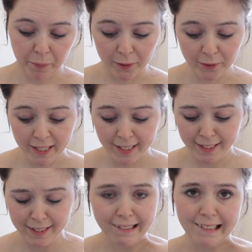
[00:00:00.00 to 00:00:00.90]
All
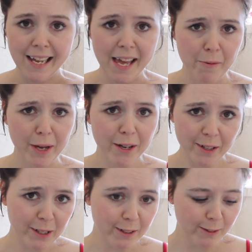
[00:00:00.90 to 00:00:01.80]
right, here we
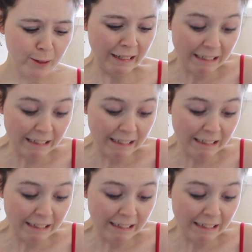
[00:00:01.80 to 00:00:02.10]
go.